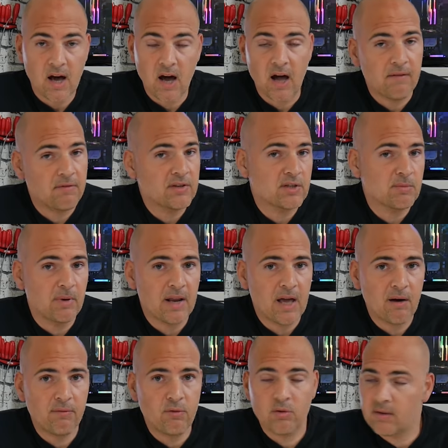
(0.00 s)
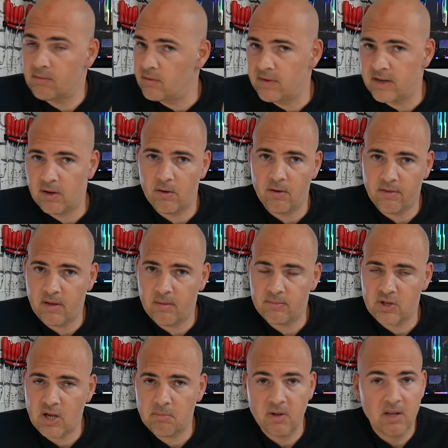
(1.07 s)
Uh, if this has been helpful, give the video a
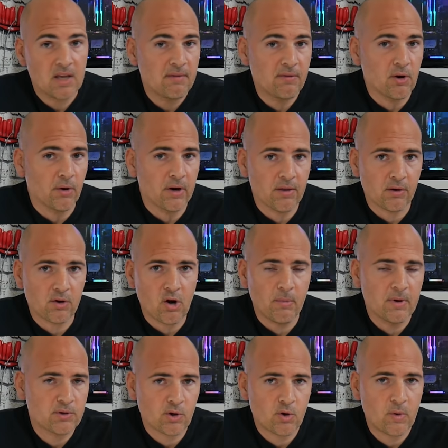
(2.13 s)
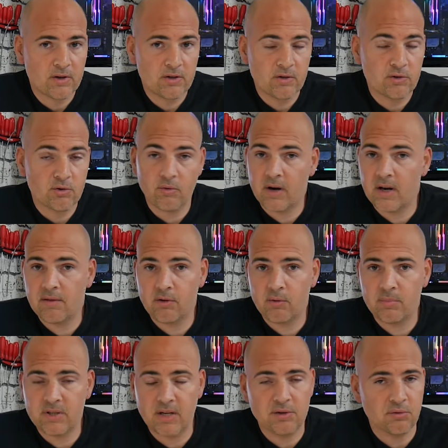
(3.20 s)
thumbs up. If you've got any other comments or questions or any other
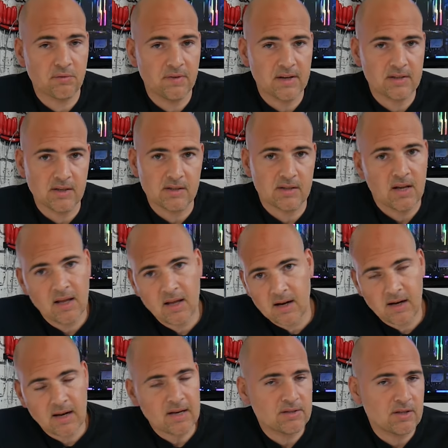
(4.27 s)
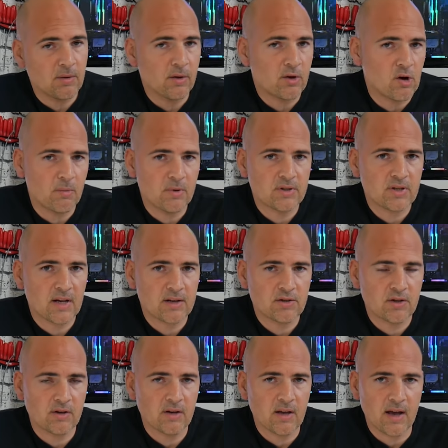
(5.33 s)
potential fixes, let us know in the comments
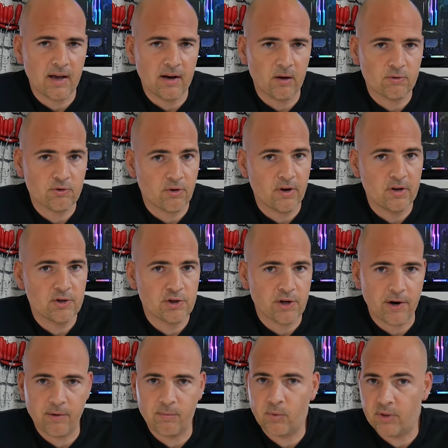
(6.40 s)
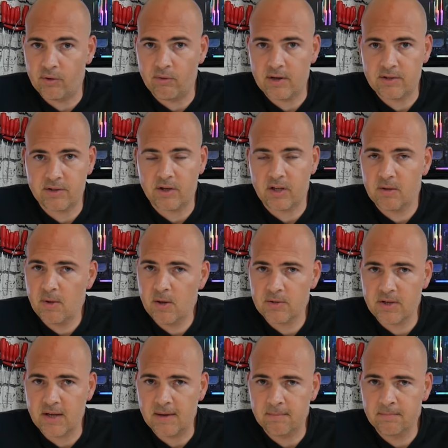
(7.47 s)
section and I'll try and share them with the rest of the
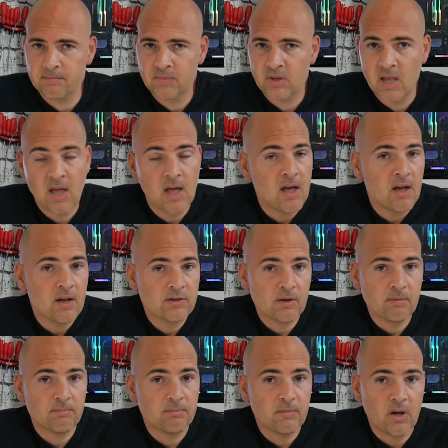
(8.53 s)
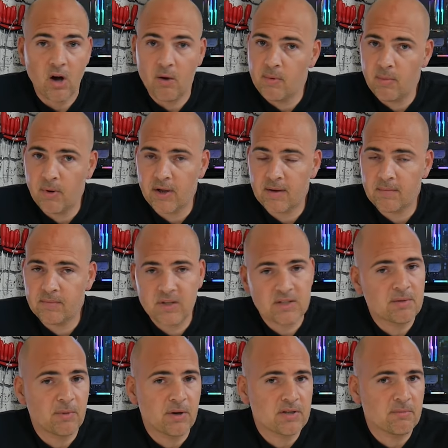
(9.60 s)
community. So I've been Mike,
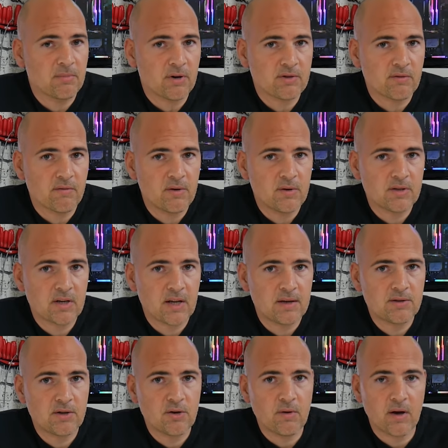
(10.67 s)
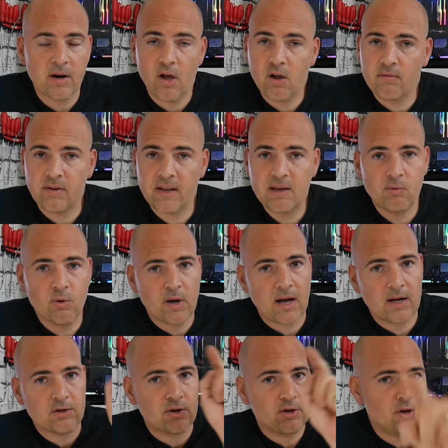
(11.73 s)
this is Mike's Unboxing Reviews and How To, and hopefully we'll
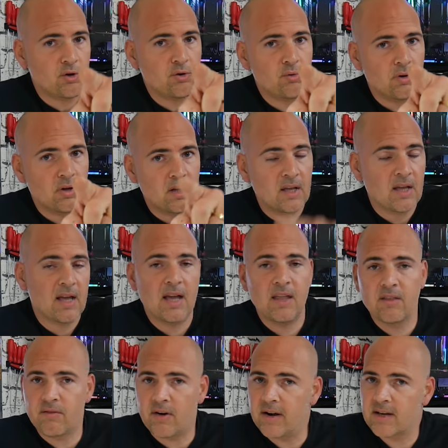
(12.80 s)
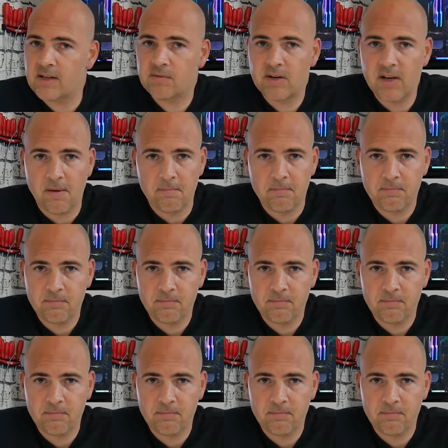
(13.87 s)
catch you in the very next video.